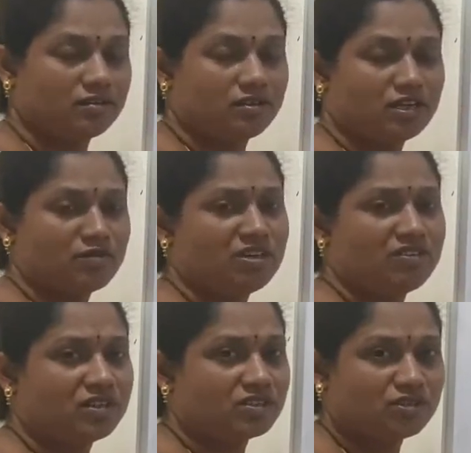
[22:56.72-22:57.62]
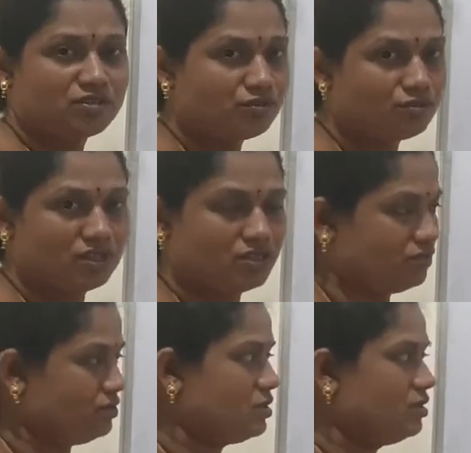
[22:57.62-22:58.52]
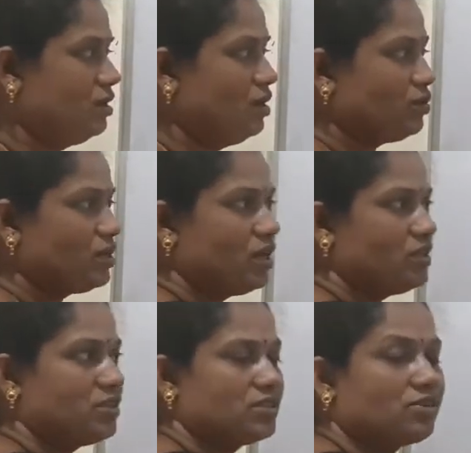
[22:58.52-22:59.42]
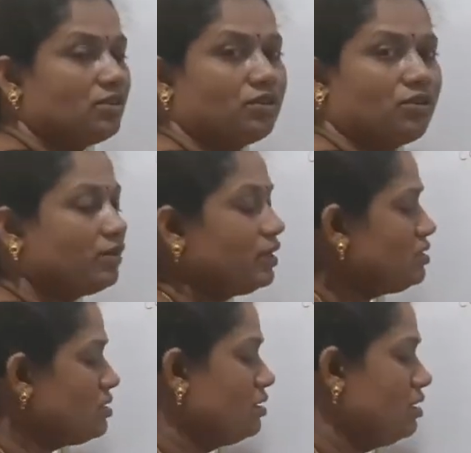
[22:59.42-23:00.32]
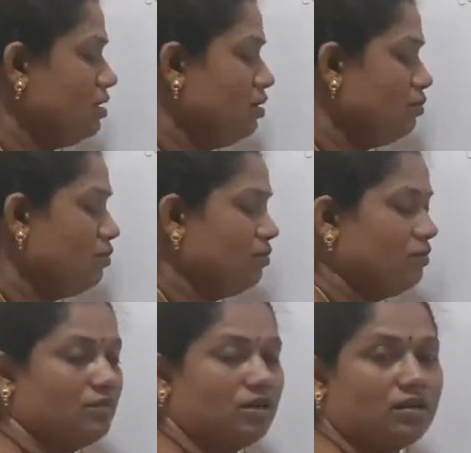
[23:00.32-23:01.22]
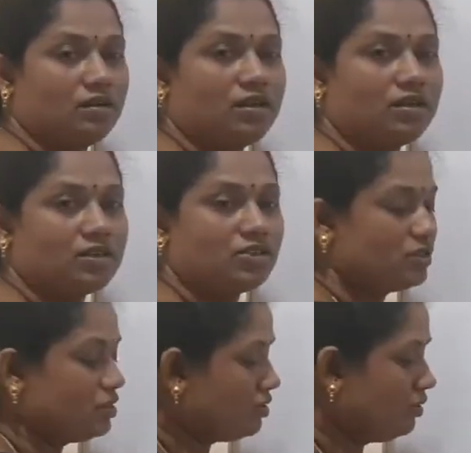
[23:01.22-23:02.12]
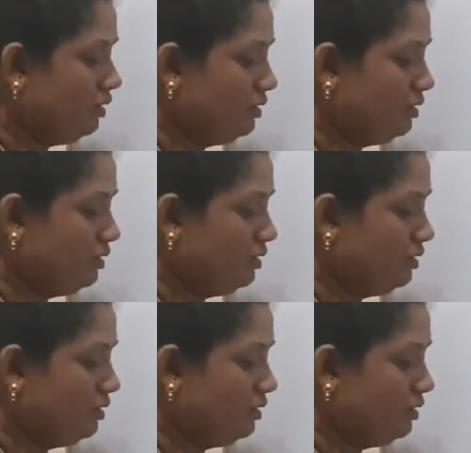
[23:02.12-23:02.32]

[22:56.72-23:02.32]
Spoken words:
can be divided into two regions. Outer region is called cortex, inner region is called